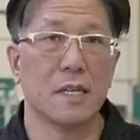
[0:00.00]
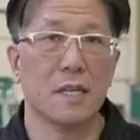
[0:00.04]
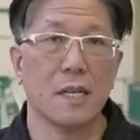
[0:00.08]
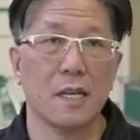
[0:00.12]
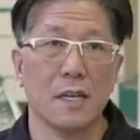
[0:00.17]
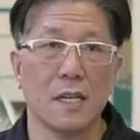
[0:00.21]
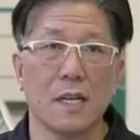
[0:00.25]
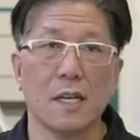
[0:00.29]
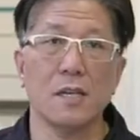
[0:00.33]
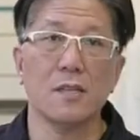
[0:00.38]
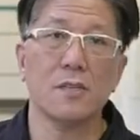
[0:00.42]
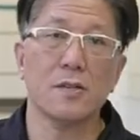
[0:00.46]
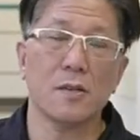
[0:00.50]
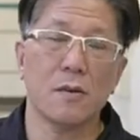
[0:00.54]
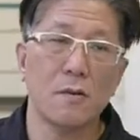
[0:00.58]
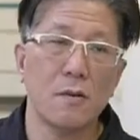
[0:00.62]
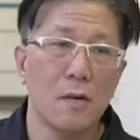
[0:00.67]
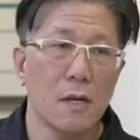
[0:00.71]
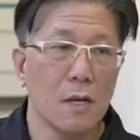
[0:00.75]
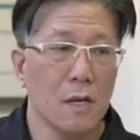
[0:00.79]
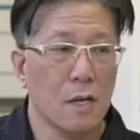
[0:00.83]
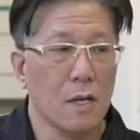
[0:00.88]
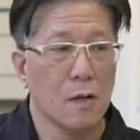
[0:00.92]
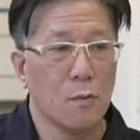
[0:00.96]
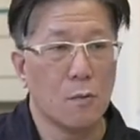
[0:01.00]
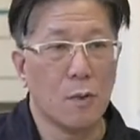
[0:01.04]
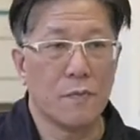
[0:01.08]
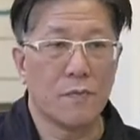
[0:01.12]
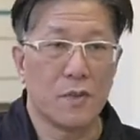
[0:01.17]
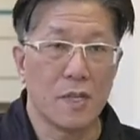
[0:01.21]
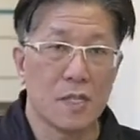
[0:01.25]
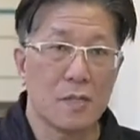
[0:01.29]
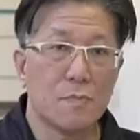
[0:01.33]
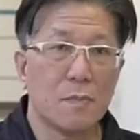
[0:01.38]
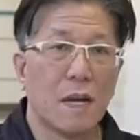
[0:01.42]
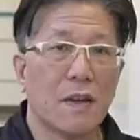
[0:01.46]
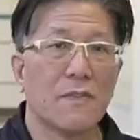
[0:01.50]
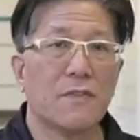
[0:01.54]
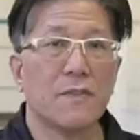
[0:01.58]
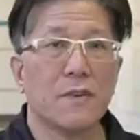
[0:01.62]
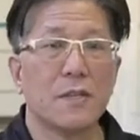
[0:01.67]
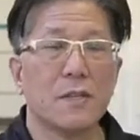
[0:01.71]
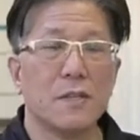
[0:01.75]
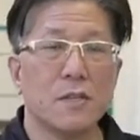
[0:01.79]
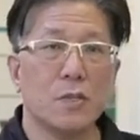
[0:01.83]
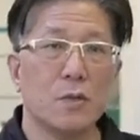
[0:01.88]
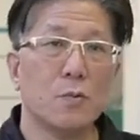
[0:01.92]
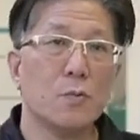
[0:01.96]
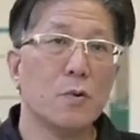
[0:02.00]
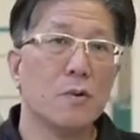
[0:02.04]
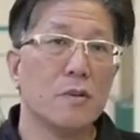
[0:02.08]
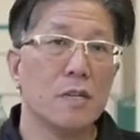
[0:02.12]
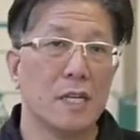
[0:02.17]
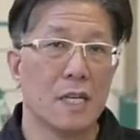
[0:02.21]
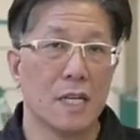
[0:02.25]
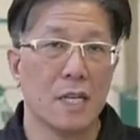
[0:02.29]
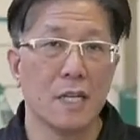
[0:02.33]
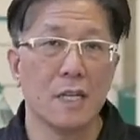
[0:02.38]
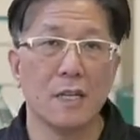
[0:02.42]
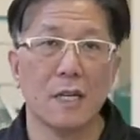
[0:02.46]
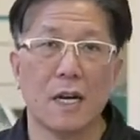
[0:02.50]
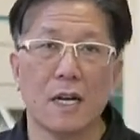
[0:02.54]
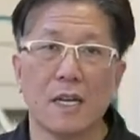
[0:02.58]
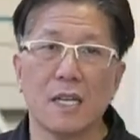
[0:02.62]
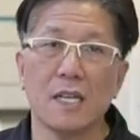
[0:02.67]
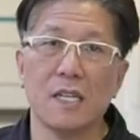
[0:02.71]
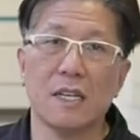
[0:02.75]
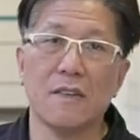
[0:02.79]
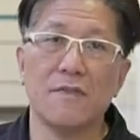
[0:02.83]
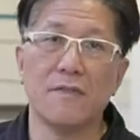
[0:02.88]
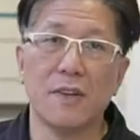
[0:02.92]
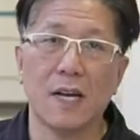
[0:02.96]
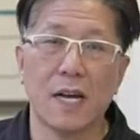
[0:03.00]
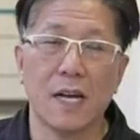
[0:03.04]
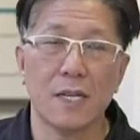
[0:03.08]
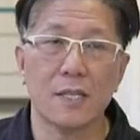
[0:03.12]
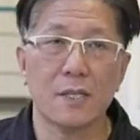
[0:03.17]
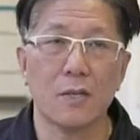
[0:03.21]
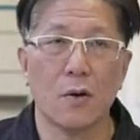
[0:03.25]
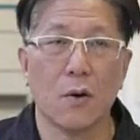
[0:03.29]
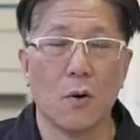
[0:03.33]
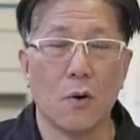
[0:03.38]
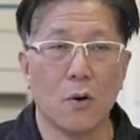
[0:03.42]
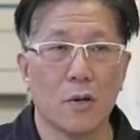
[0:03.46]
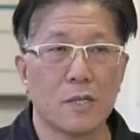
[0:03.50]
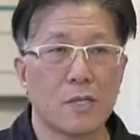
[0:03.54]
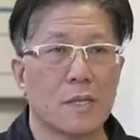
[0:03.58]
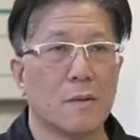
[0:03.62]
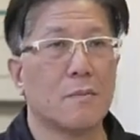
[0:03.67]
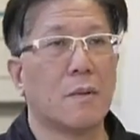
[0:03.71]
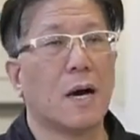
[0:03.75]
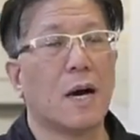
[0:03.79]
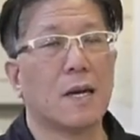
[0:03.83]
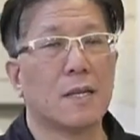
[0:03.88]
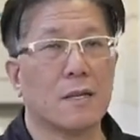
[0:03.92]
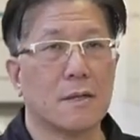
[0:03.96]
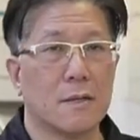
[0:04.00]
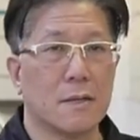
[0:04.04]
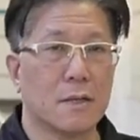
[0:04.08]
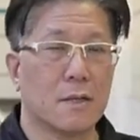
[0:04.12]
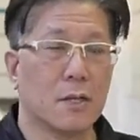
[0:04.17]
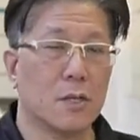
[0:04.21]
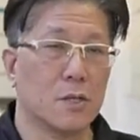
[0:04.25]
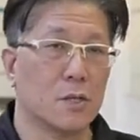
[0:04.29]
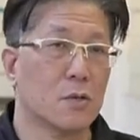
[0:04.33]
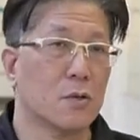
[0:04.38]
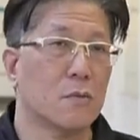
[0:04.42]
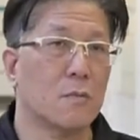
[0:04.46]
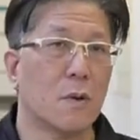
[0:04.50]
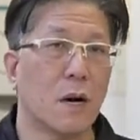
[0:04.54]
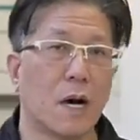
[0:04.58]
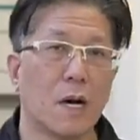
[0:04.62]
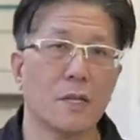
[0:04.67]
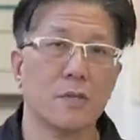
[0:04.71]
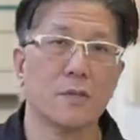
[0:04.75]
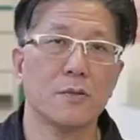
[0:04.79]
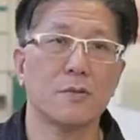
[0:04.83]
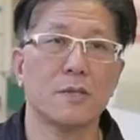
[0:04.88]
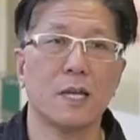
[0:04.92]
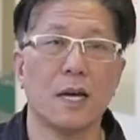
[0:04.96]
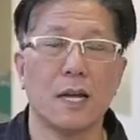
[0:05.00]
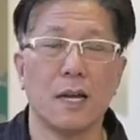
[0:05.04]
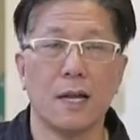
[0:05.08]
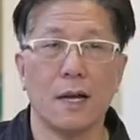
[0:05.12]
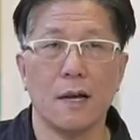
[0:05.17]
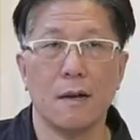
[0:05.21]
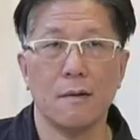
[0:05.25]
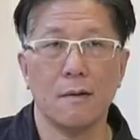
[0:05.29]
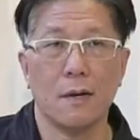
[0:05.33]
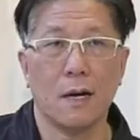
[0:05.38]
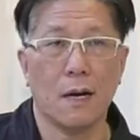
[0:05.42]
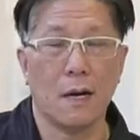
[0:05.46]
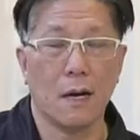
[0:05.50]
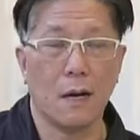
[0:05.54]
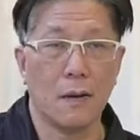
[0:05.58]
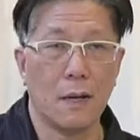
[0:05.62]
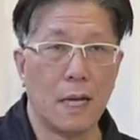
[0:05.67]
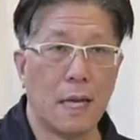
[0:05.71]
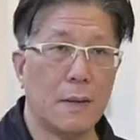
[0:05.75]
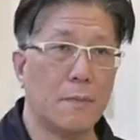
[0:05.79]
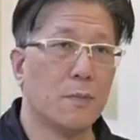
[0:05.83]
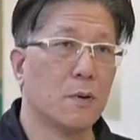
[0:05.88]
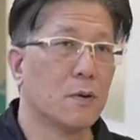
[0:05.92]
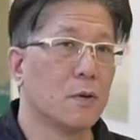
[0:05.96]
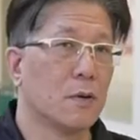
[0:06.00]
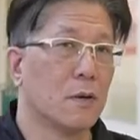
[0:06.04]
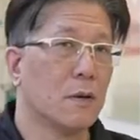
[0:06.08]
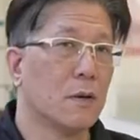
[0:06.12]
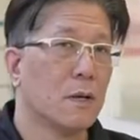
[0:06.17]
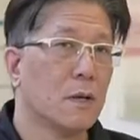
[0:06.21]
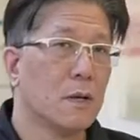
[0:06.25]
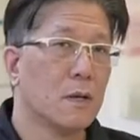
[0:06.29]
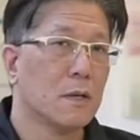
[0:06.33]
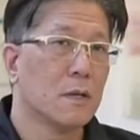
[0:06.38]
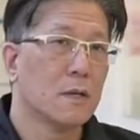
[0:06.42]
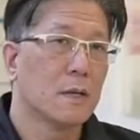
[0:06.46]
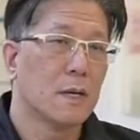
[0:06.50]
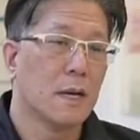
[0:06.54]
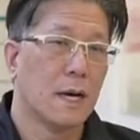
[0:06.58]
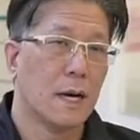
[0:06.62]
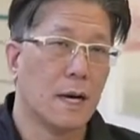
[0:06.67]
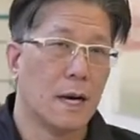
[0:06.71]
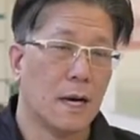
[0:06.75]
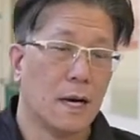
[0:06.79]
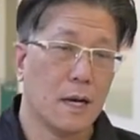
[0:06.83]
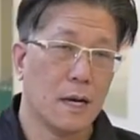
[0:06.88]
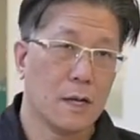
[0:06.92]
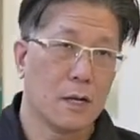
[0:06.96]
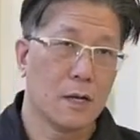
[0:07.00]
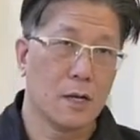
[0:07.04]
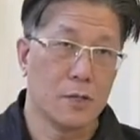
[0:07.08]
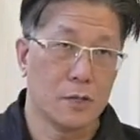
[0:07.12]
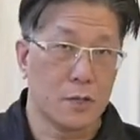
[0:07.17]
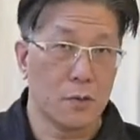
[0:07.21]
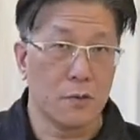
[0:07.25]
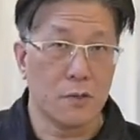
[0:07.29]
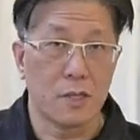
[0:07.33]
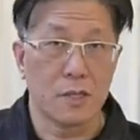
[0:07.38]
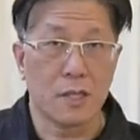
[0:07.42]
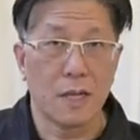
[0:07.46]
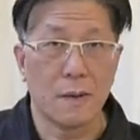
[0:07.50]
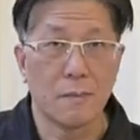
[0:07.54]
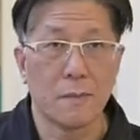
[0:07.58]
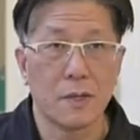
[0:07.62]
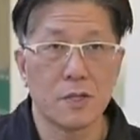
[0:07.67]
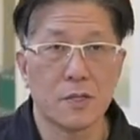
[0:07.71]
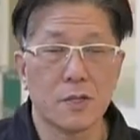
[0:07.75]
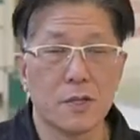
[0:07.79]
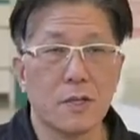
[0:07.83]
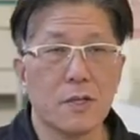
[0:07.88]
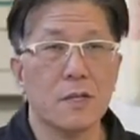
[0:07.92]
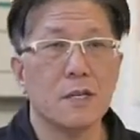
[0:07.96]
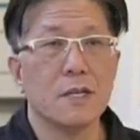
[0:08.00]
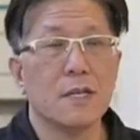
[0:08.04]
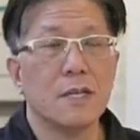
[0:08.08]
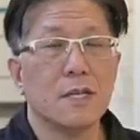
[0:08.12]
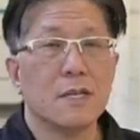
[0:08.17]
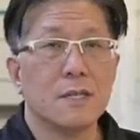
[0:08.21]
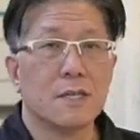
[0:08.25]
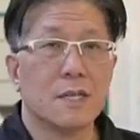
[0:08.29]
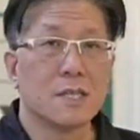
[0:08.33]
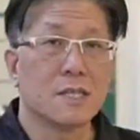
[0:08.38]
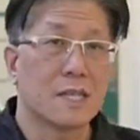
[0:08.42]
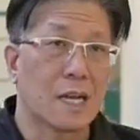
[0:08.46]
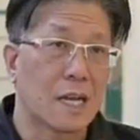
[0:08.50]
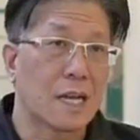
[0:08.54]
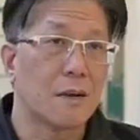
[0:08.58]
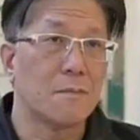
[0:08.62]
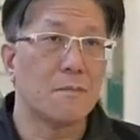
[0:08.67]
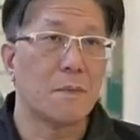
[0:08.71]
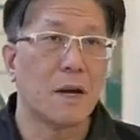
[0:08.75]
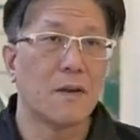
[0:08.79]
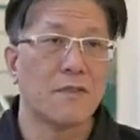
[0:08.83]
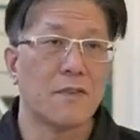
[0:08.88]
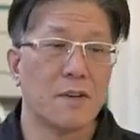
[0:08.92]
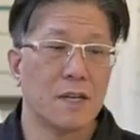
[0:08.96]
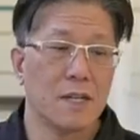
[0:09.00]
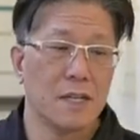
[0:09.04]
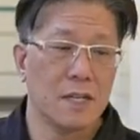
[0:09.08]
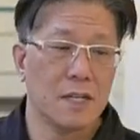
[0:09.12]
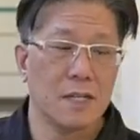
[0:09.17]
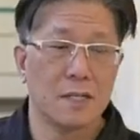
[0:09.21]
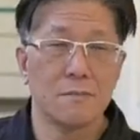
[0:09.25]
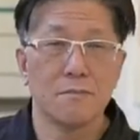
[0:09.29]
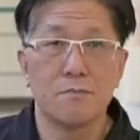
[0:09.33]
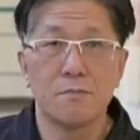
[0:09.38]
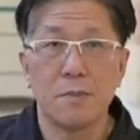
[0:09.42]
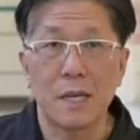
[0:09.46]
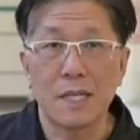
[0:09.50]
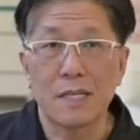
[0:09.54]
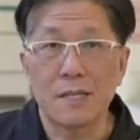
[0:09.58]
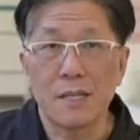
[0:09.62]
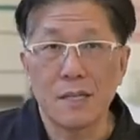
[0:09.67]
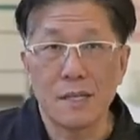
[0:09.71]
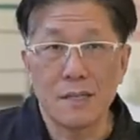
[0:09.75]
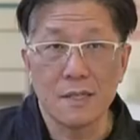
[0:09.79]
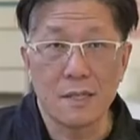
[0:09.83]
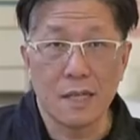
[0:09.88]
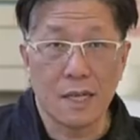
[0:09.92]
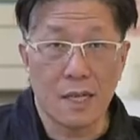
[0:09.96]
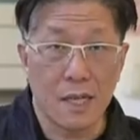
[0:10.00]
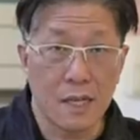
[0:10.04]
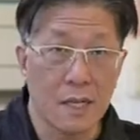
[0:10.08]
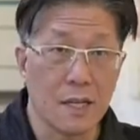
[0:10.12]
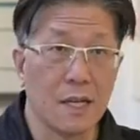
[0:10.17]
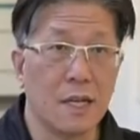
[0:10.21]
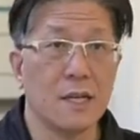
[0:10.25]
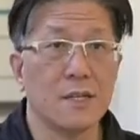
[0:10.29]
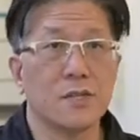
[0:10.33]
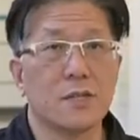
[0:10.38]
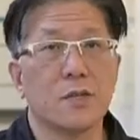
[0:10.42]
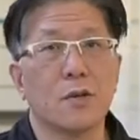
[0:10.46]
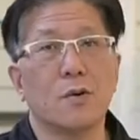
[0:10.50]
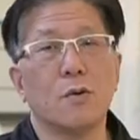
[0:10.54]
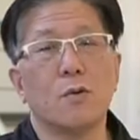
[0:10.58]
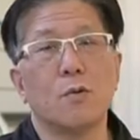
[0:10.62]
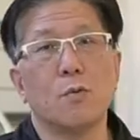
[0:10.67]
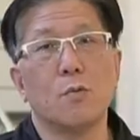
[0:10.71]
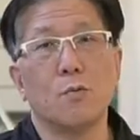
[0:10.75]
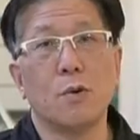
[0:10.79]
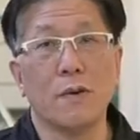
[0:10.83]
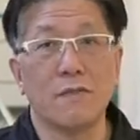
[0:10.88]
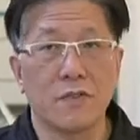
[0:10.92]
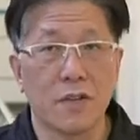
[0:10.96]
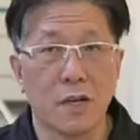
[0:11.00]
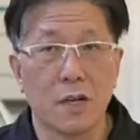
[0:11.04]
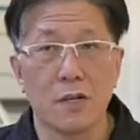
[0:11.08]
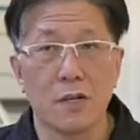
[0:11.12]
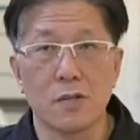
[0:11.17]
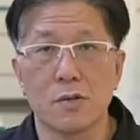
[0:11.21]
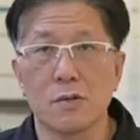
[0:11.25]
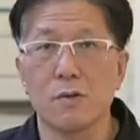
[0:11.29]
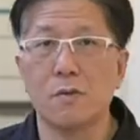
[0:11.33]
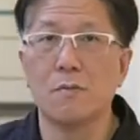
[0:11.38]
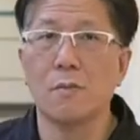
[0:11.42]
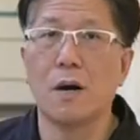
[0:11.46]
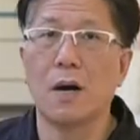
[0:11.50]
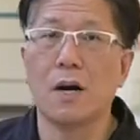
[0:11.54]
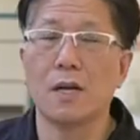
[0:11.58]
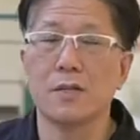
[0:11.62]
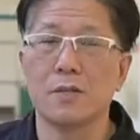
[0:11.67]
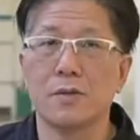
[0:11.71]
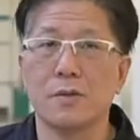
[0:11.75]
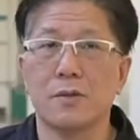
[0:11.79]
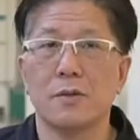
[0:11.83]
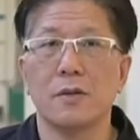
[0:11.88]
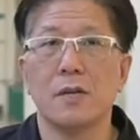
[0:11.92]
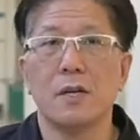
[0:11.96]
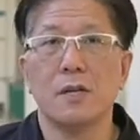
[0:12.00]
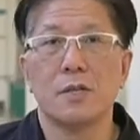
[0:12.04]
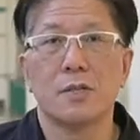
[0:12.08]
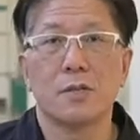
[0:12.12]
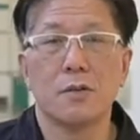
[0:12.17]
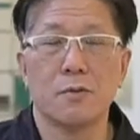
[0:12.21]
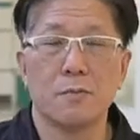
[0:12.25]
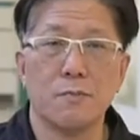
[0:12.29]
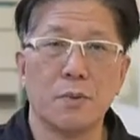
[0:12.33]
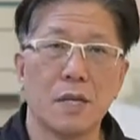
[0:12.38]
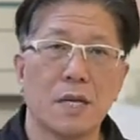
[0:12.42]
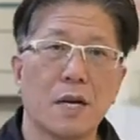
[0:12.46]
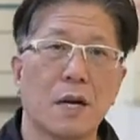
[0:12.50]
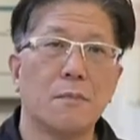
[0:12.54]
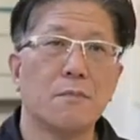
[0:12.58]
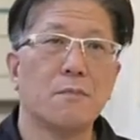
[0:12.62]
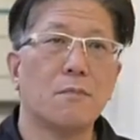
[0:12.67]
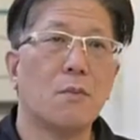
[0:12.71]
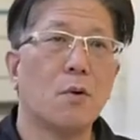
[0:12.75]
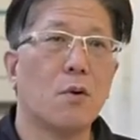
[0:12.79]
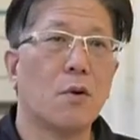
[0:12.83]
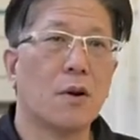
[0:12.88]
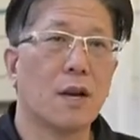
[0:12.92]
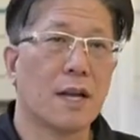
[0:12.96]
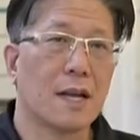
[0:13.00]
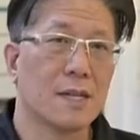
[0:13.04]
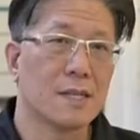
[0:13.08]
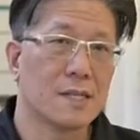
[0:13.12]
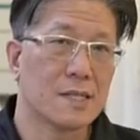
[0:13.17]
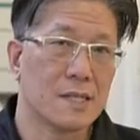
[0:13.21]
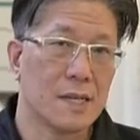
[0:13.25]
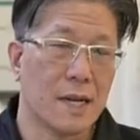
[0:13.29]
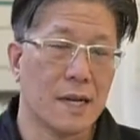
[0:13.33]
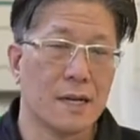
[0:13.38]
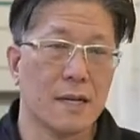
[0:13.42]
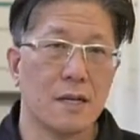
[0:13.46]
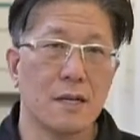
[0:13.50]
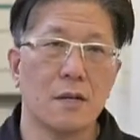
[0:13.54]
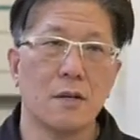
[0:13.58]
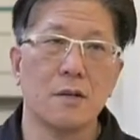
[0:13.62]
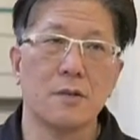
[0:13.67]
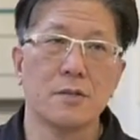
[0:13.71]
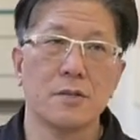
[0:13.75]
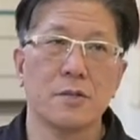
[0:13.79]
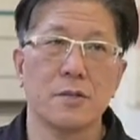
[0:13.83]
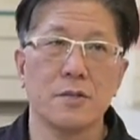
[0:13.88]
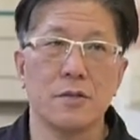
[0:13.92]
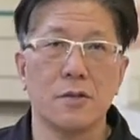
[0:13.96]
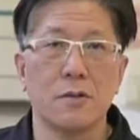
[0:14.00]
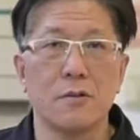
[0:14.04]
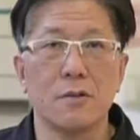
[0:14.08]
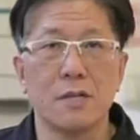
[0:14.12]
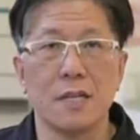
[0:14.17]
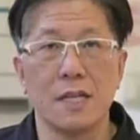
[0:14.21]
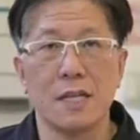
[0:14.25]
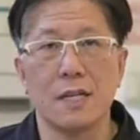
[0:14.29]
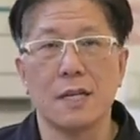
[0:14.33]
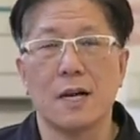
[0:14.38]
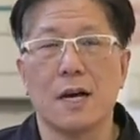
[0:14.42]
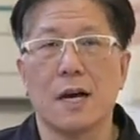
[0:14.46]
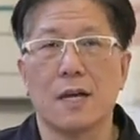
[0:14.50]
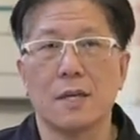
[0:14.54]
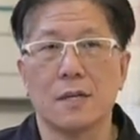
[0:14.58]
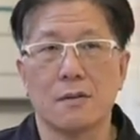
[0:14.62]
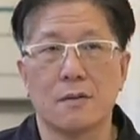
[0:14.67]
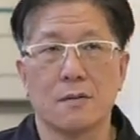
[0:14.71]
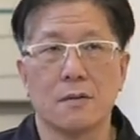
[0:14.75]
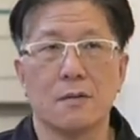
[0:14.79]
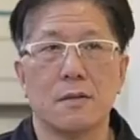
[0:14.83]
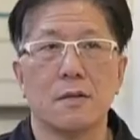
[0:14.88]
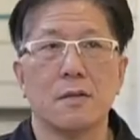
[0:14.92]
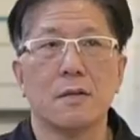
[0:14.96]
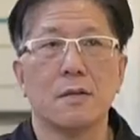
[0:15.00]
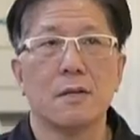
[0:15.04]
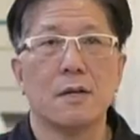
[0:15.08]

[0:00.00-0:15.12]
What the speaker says: the heated insole. With this method, you will need a heated vest or some other control module that able to control the temperature. The second method is basically the heated insole with the control module, so it becomes more like a standalone, so you don't need other